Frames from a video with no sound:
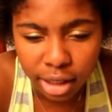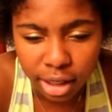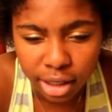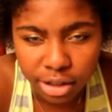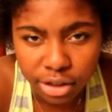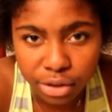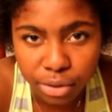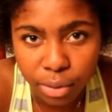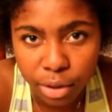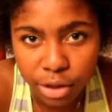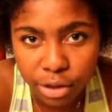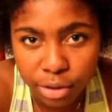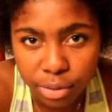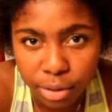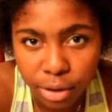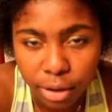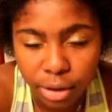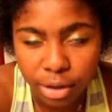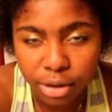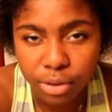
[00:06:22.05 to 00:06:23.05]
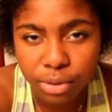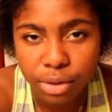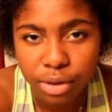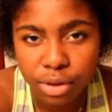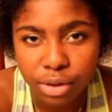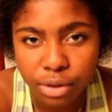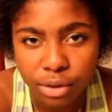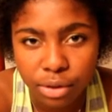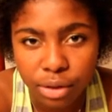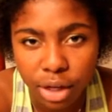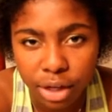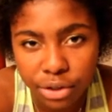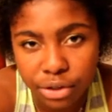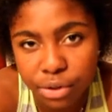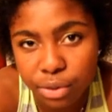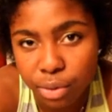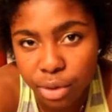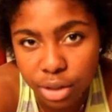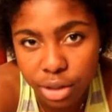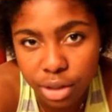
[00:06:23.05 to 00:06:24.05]
I just wanted to be honest with you. I
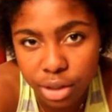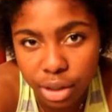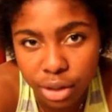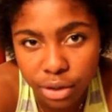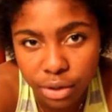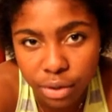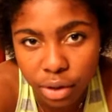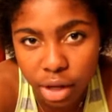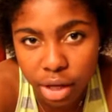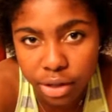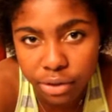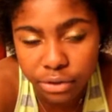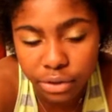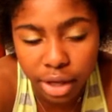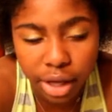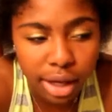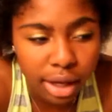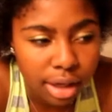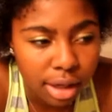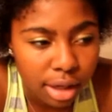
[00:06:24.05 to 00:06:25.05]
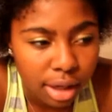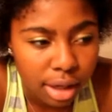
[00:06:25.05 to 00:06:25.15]
just wanted to tell you guys that,